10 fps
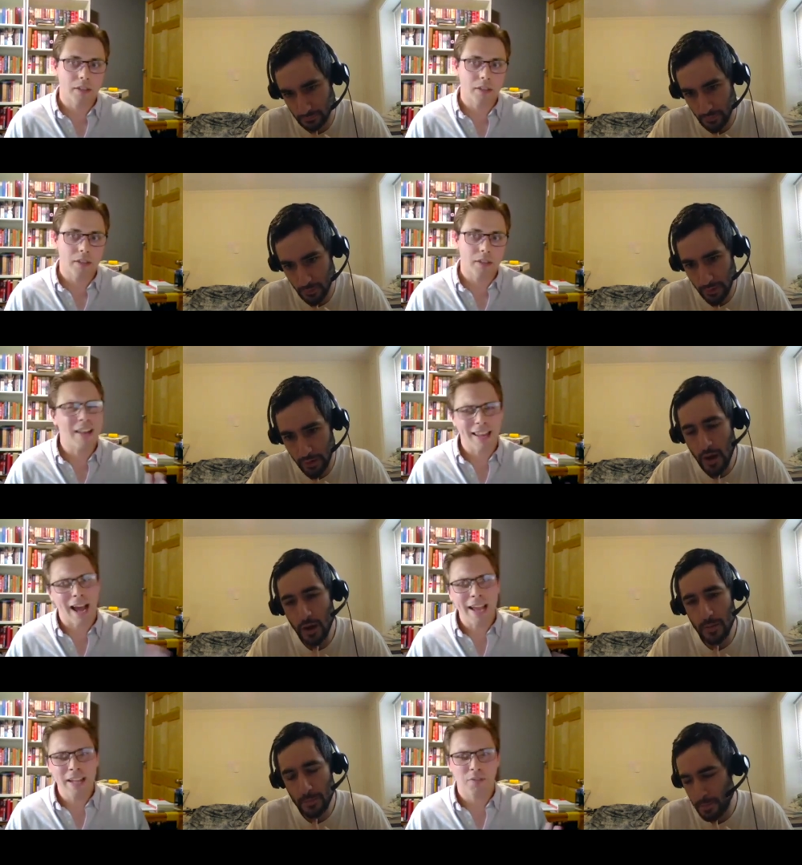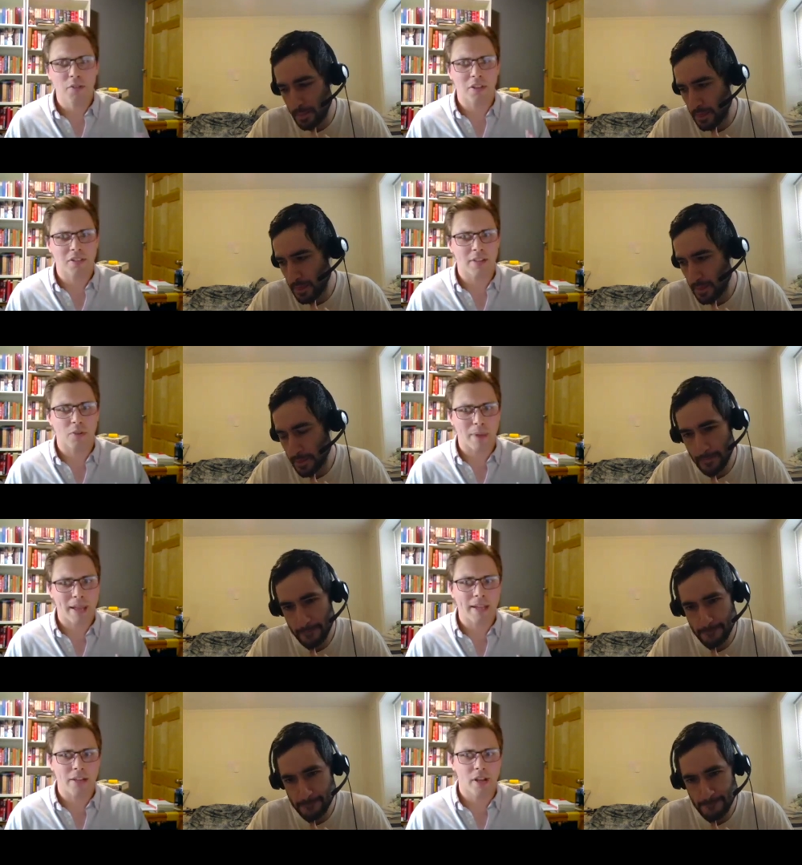Speaker 1: Okay. And, and Hayek's views on central
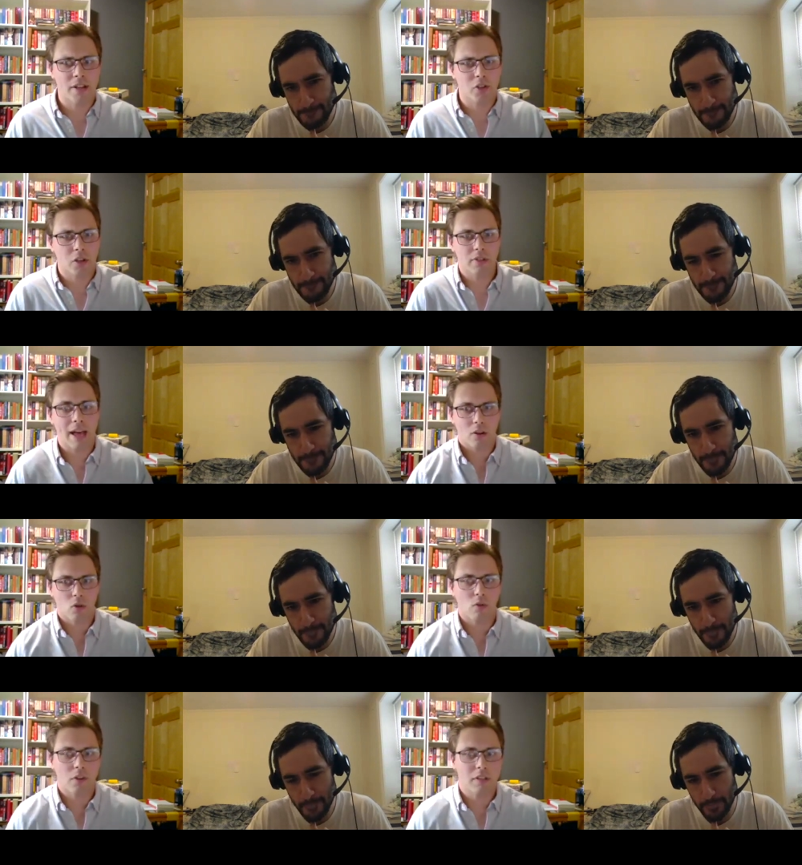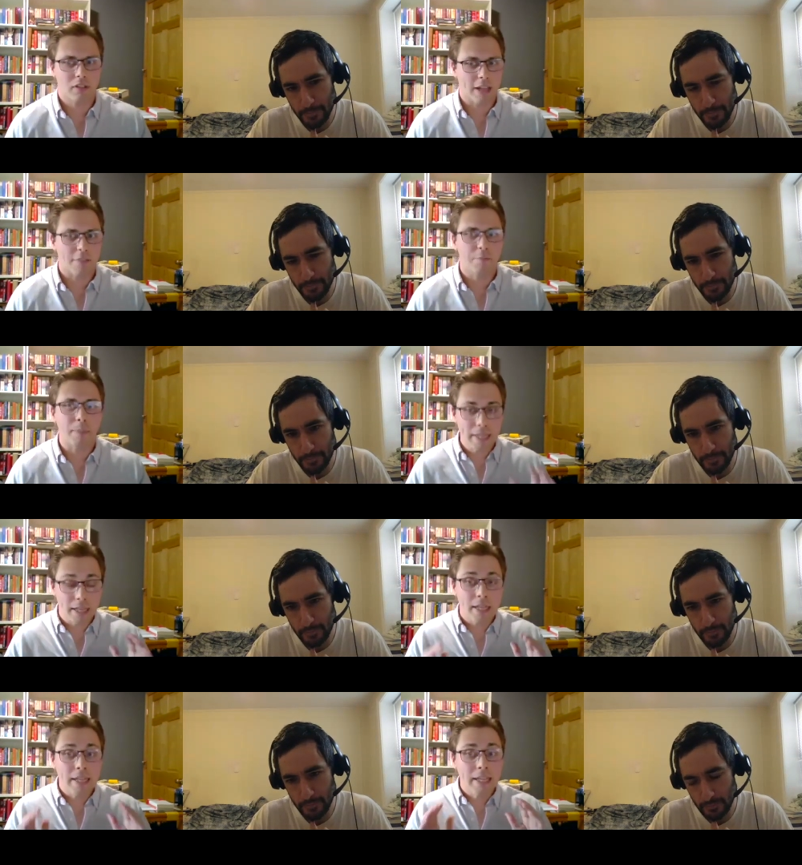banking change a lot over his life, but he,
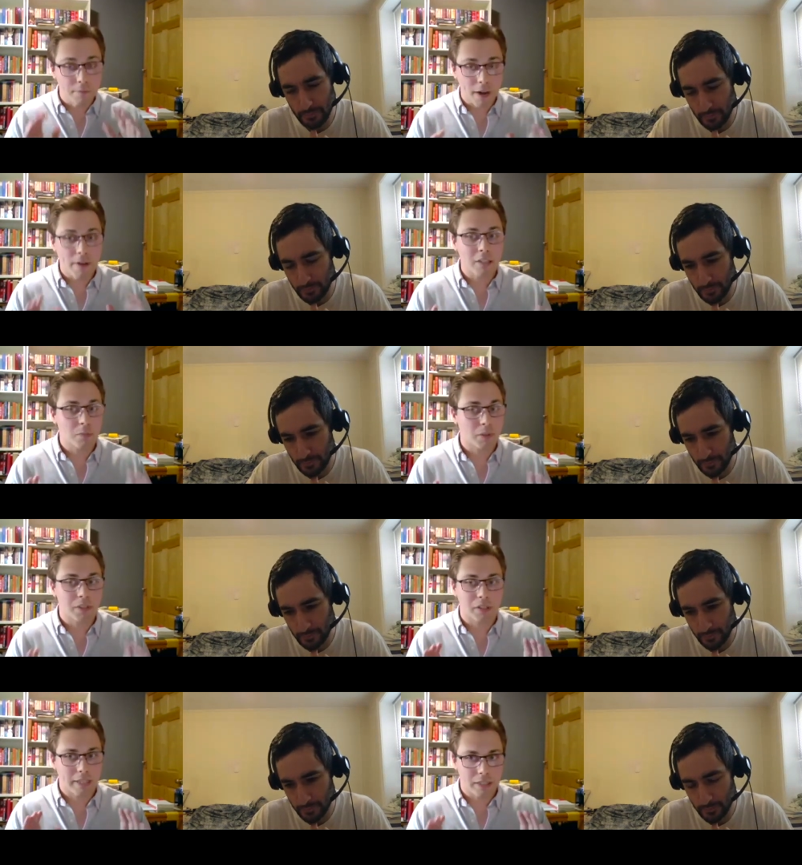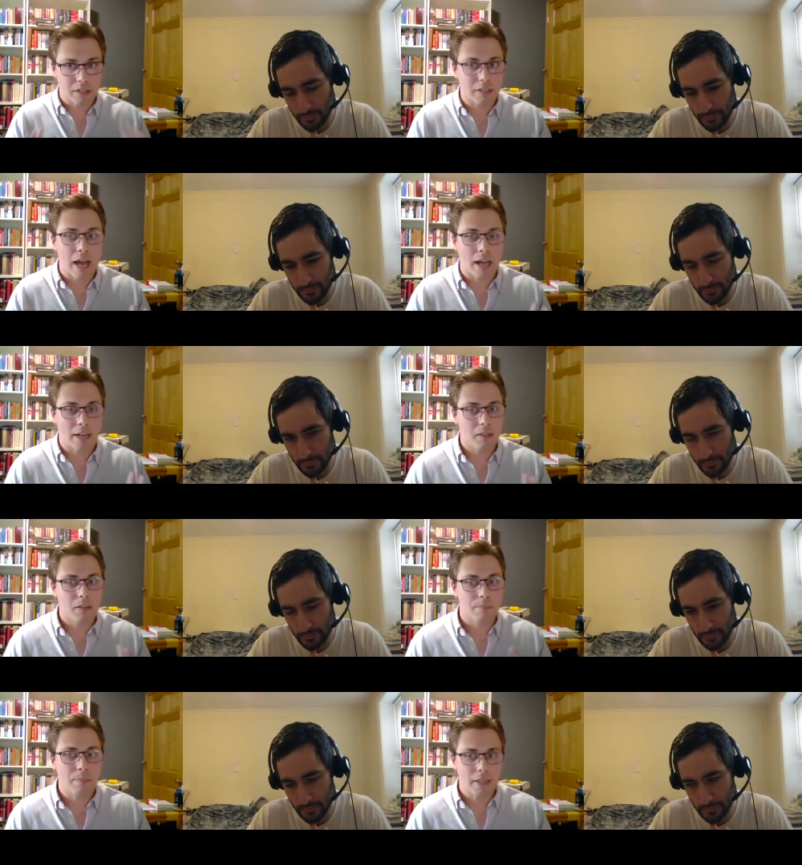he very explicitly does not
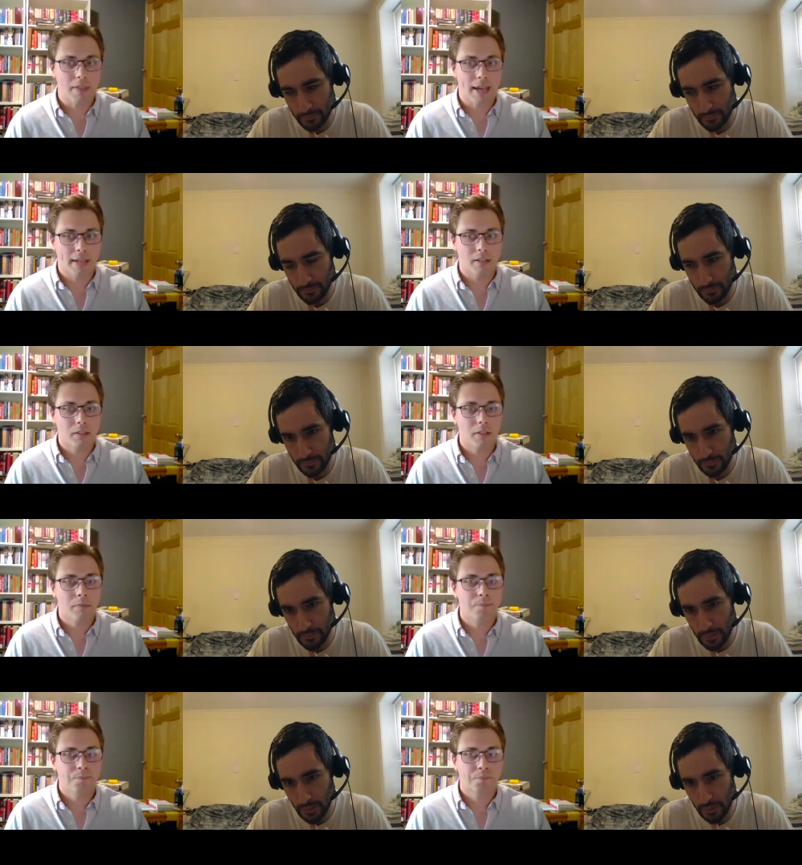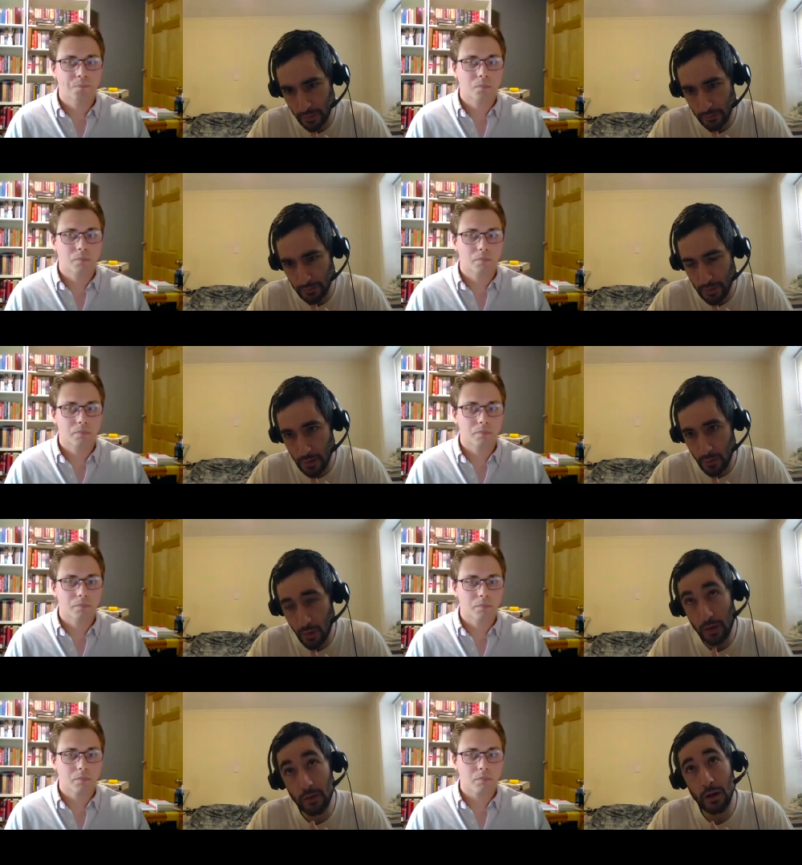
Speaker 2: mean that. Okay.
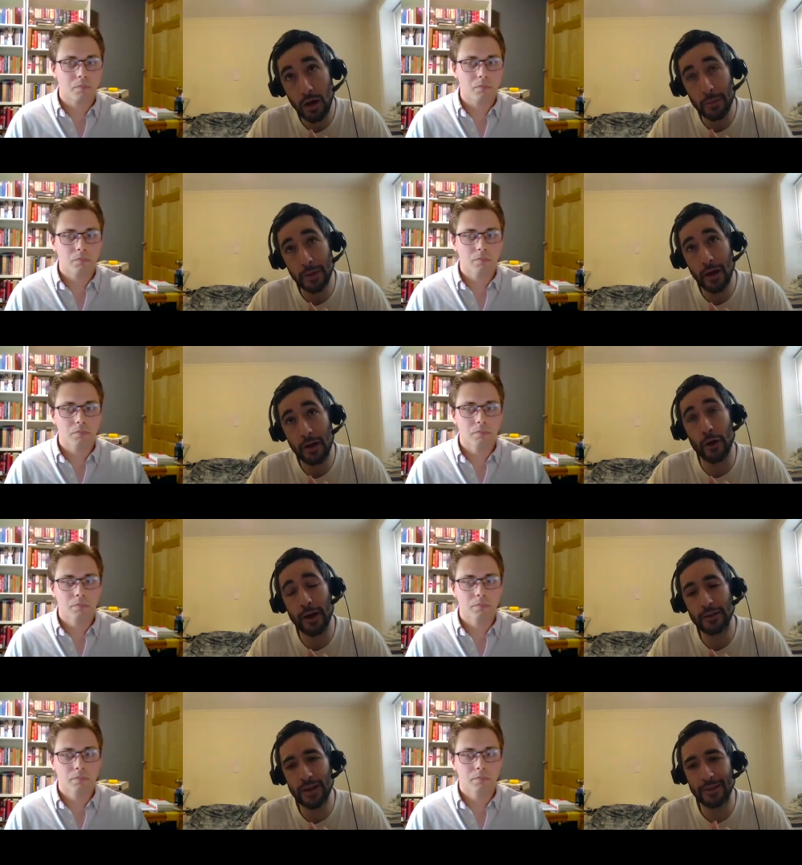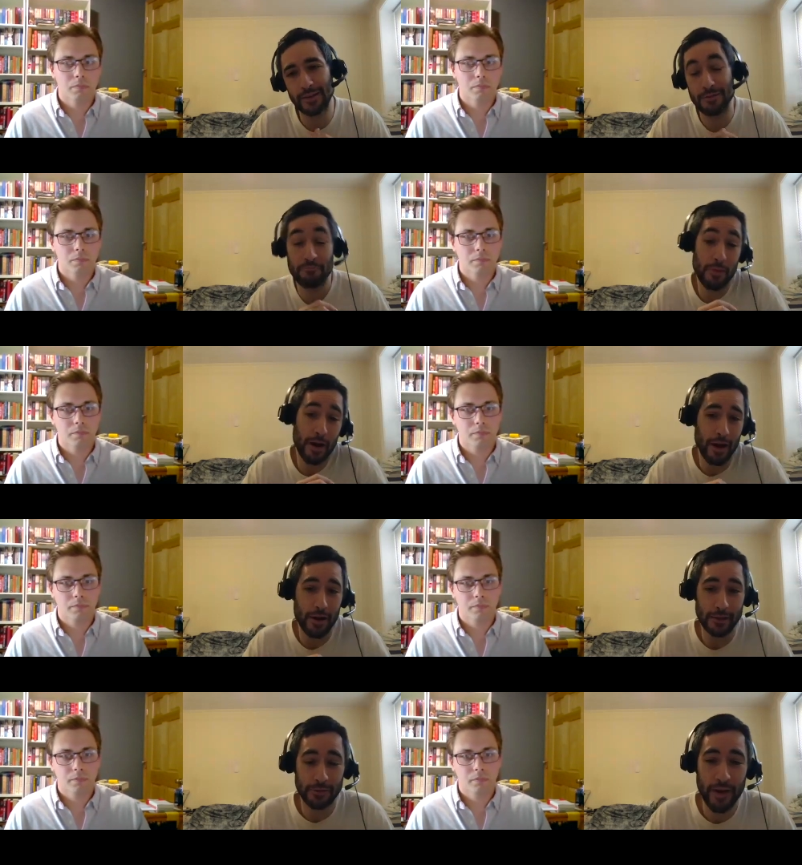Well, I mean, I don't know. It's it's
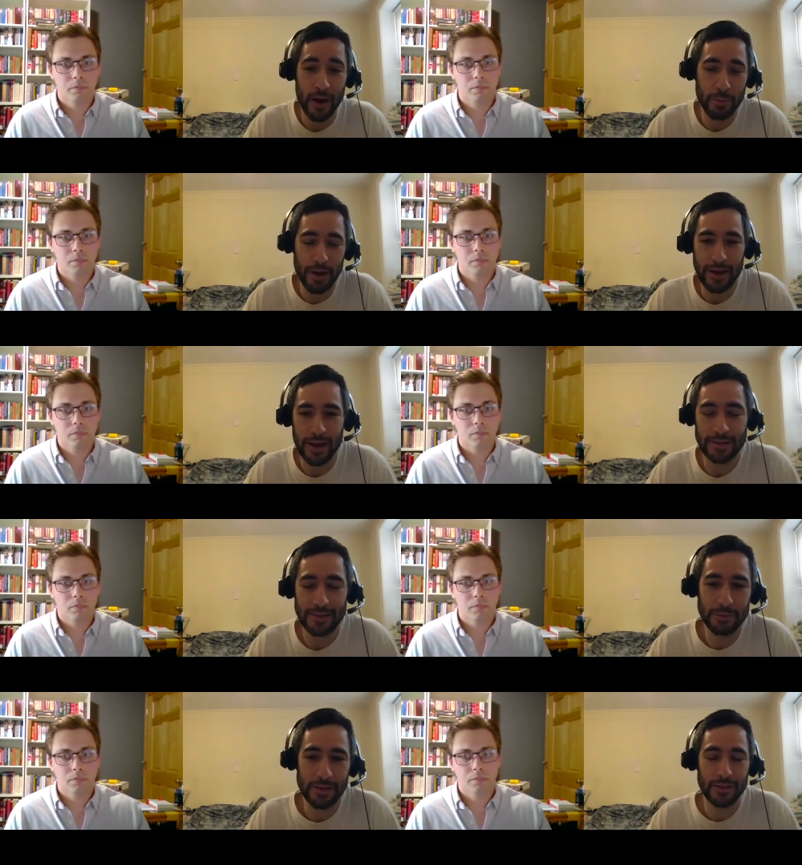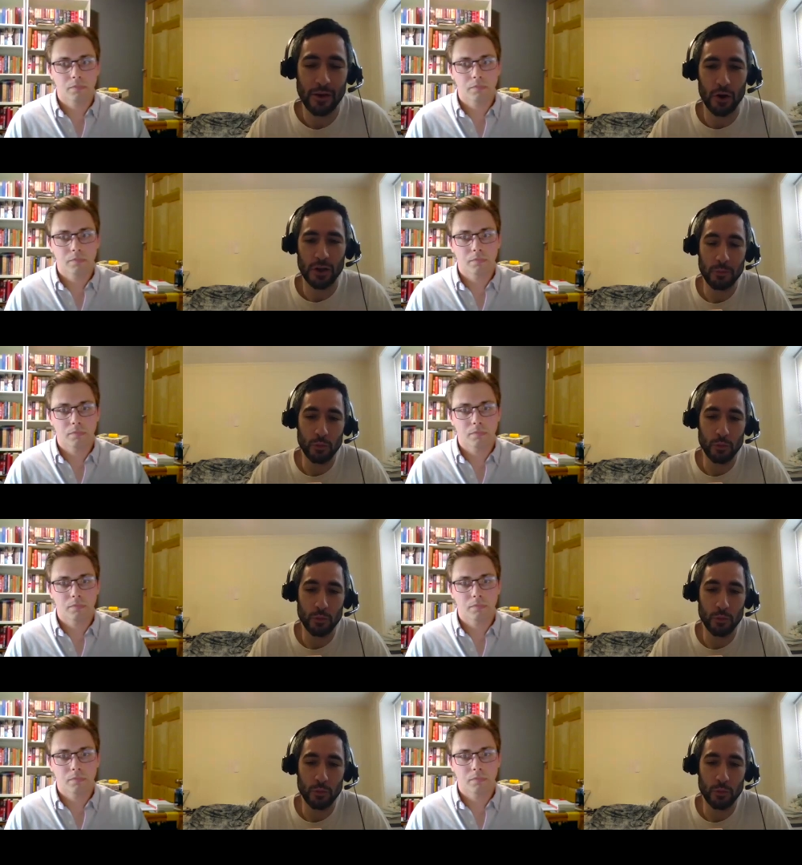that's fair, but again, it seems like his argument would